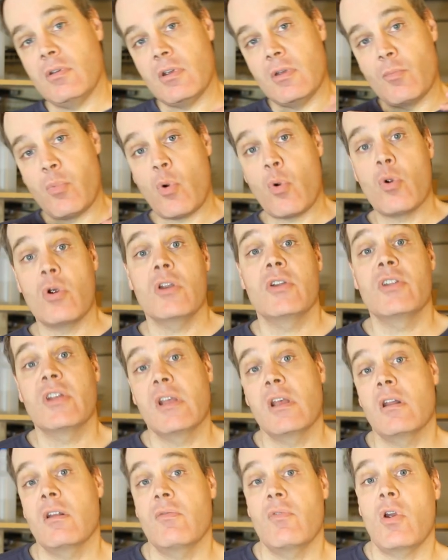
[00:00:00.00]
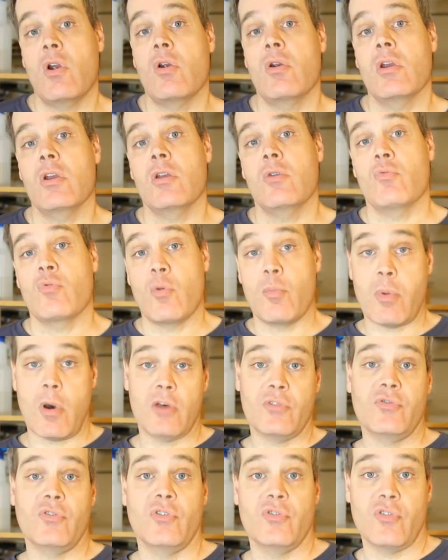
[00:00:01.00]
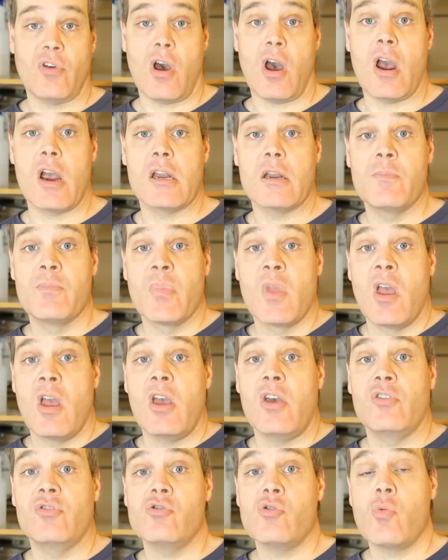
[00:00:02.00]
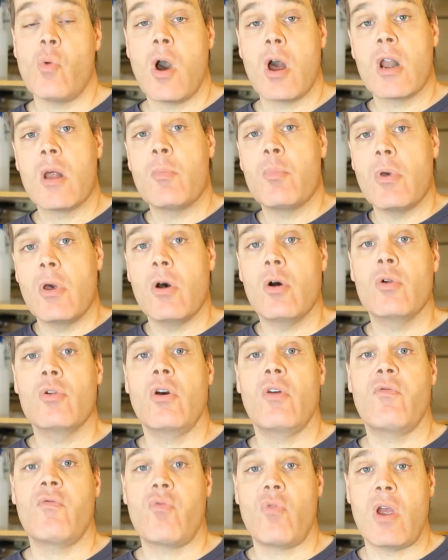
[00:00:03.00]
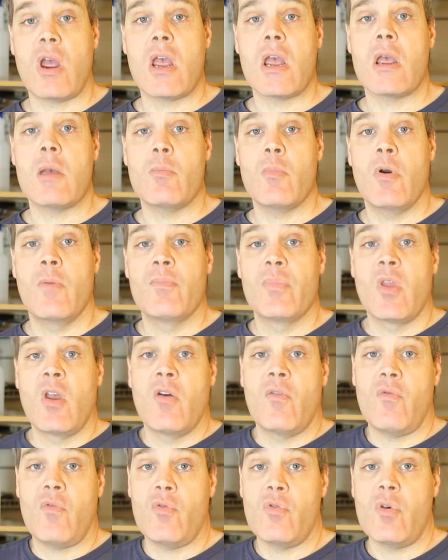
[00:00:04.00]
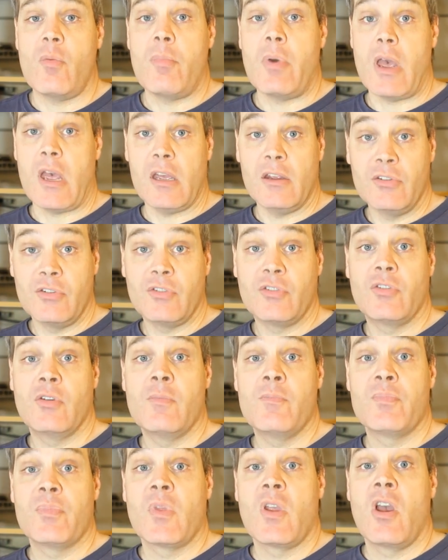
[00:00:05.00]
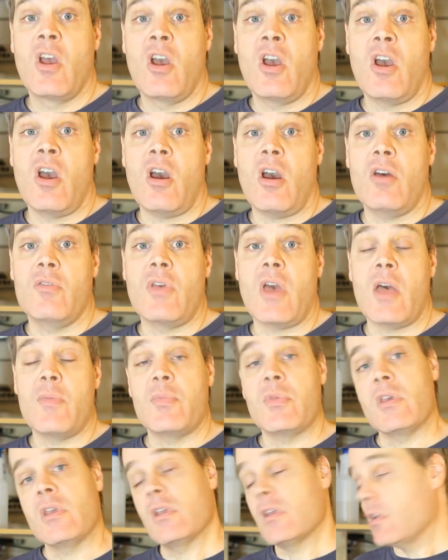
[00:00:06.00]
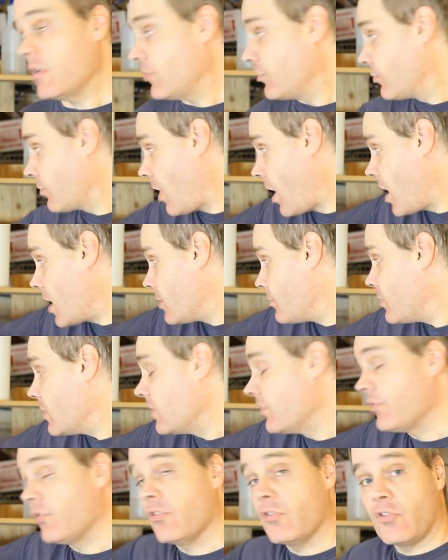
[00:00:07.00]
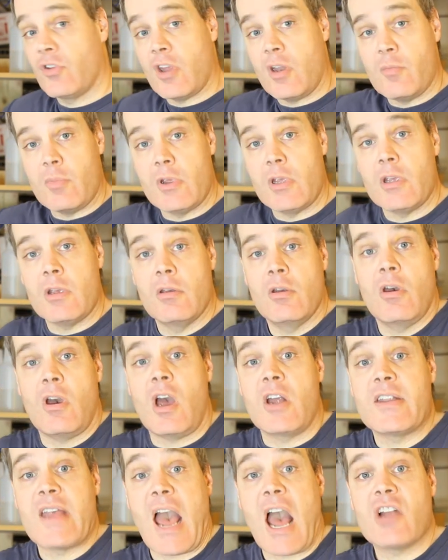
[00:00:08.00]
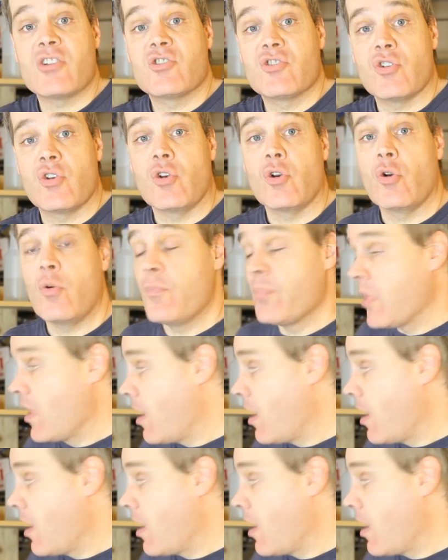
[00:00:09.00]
important to get a very robust design is you want to build a frame for the base that the side pieces can be attached to,